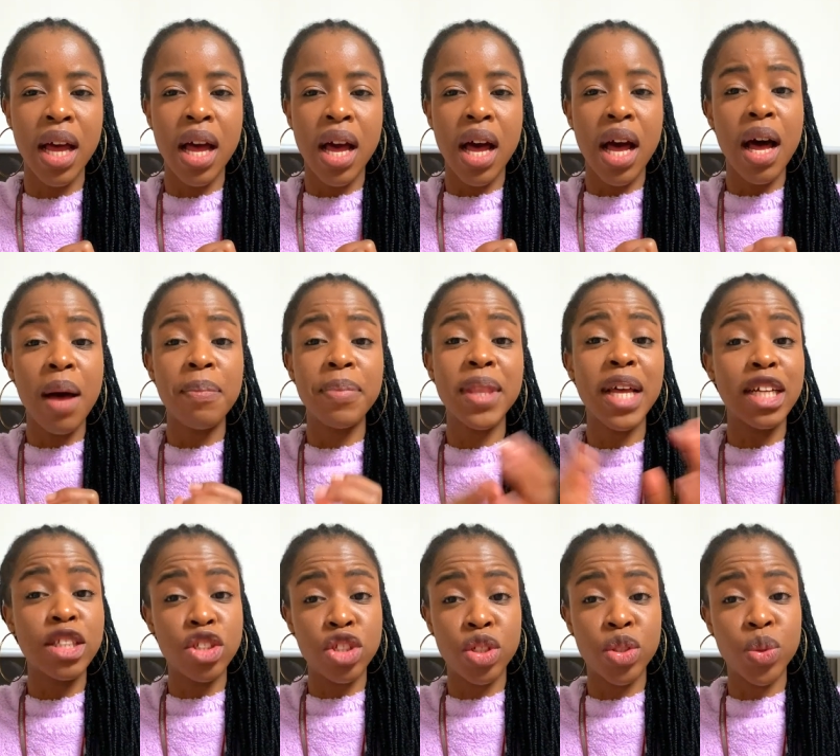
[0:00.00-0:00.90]

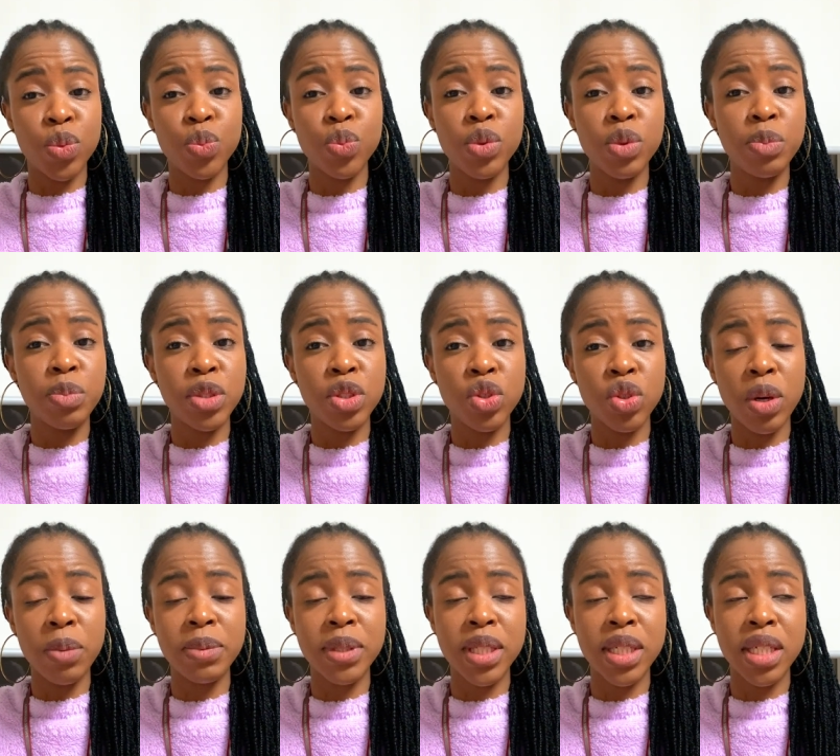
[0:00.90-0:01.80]
that will be
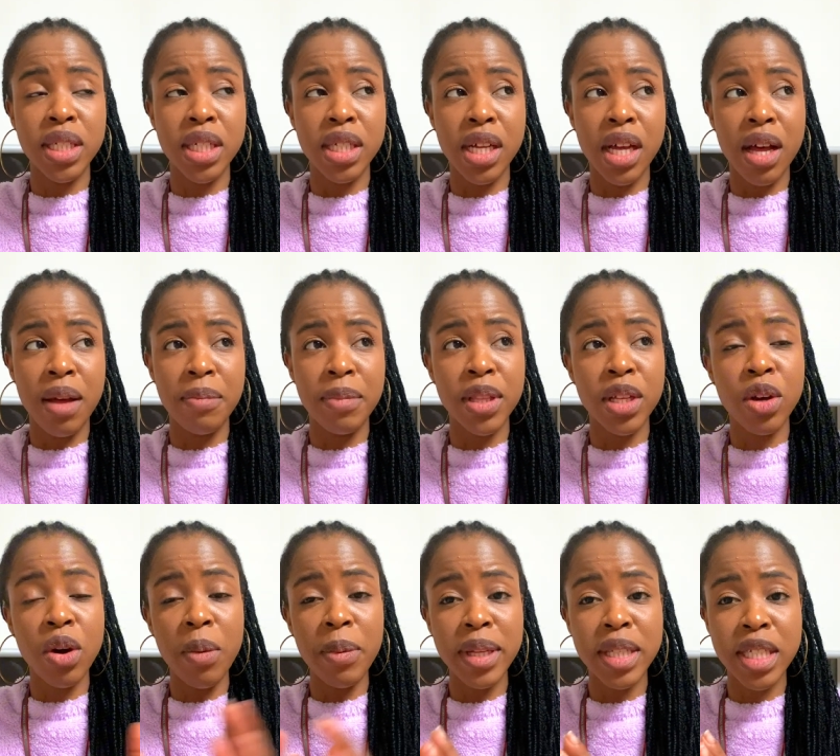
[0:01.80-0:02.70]
dropped in the
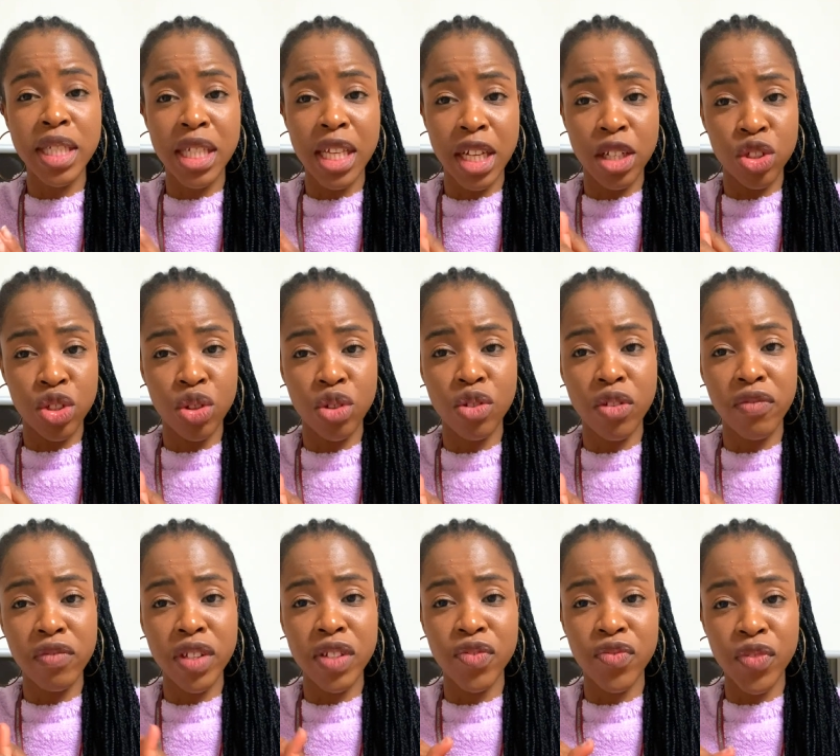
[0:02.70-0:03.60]
comment section
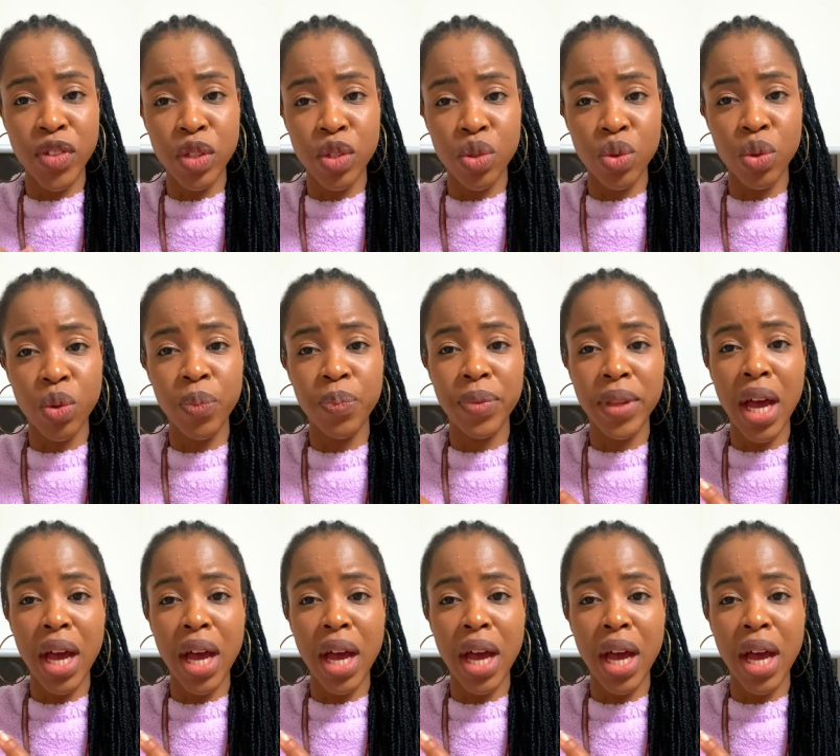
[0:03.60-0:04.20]
of this video.